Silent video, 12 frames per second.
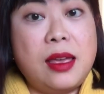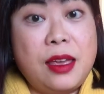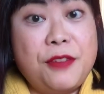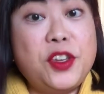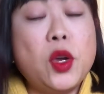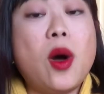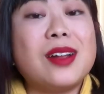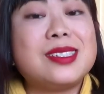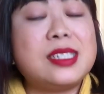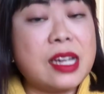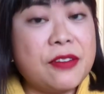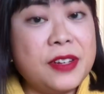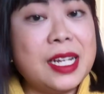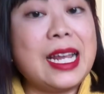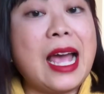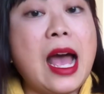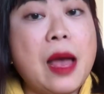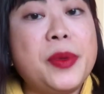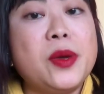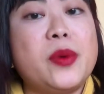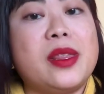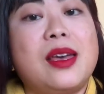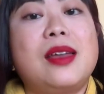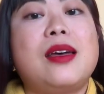if you are definitely happy
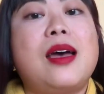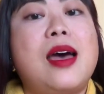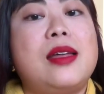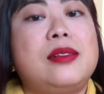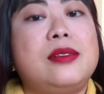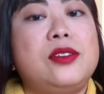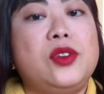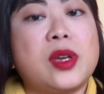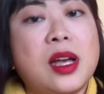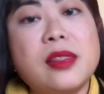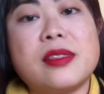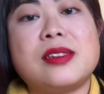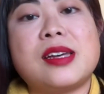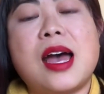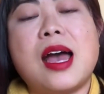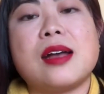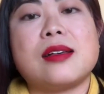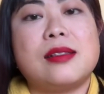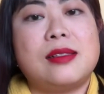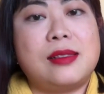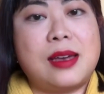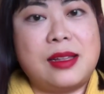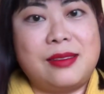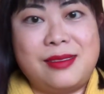with it and you cut the tag,
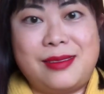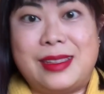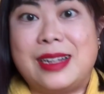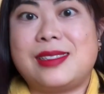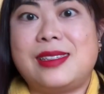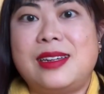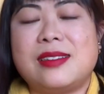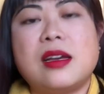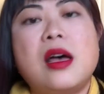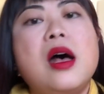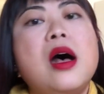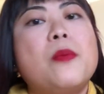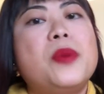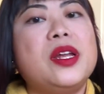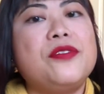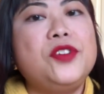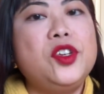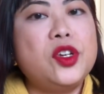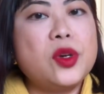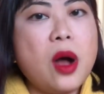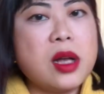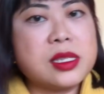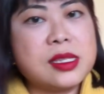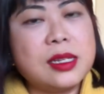then that's it. But if you
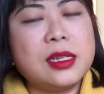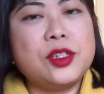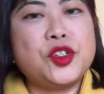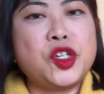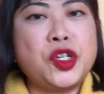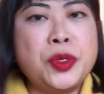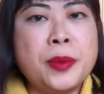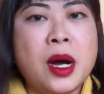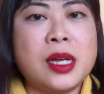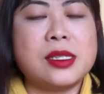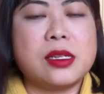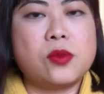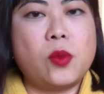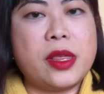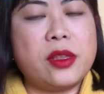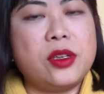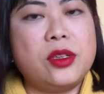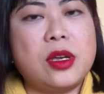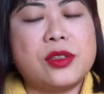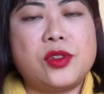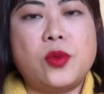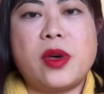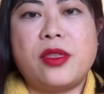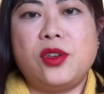are still in two minds as
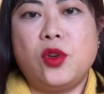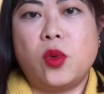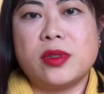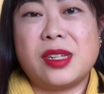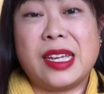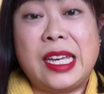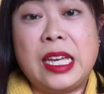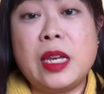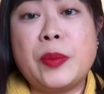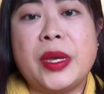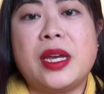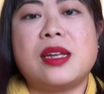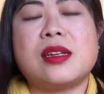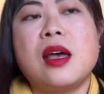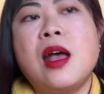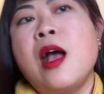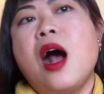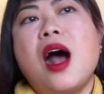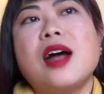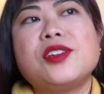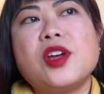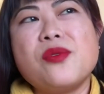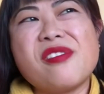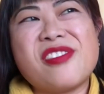to whether you want to keep it, I
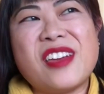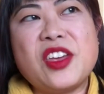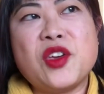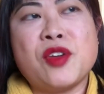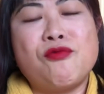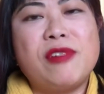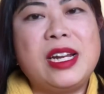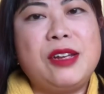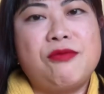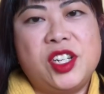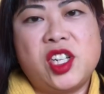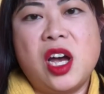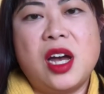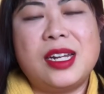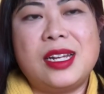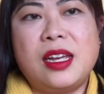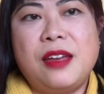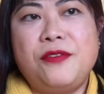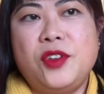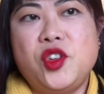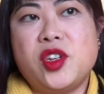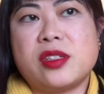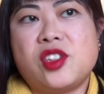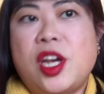don't think you can really return it if you
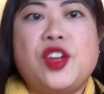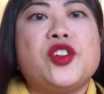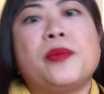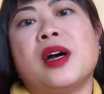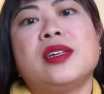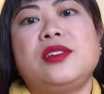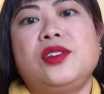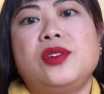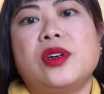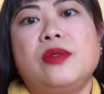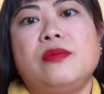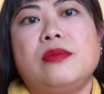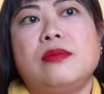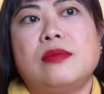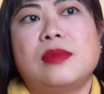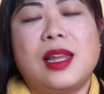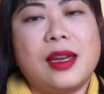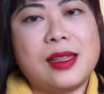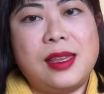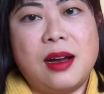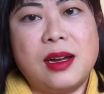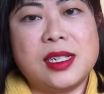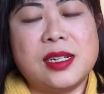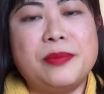just change your mind and you don't like the
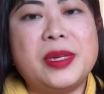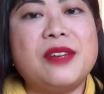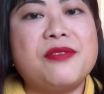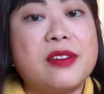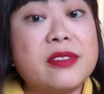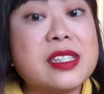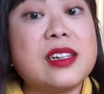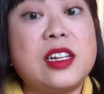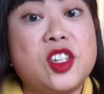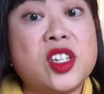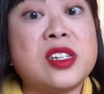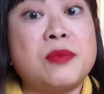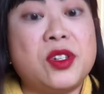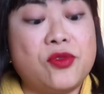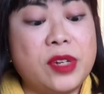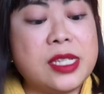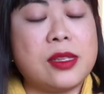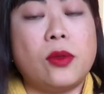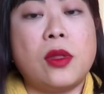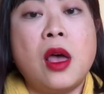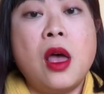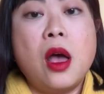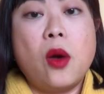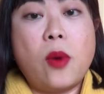item. But if there is a legitimate reason
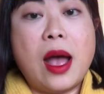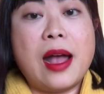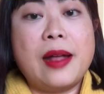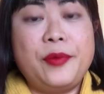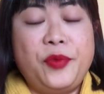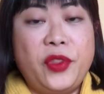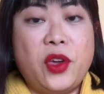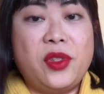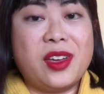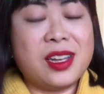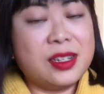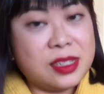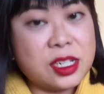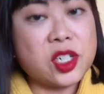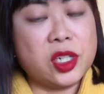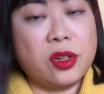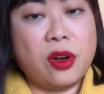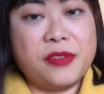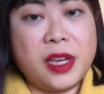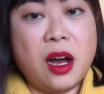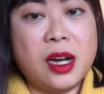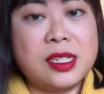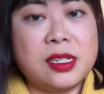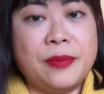where, you know, the condition of the
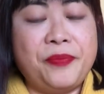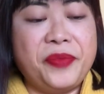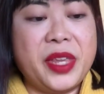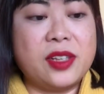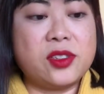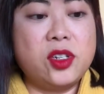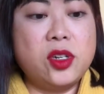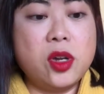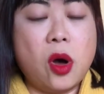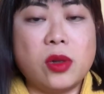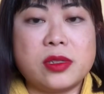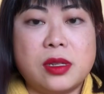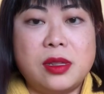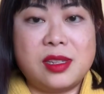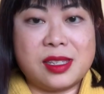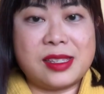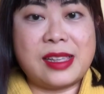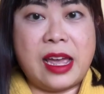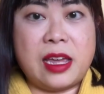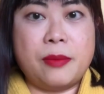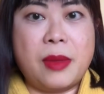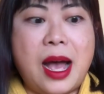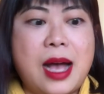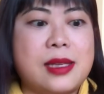item is not the
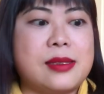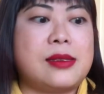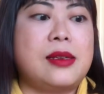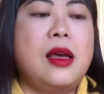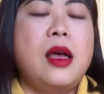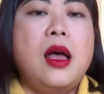same as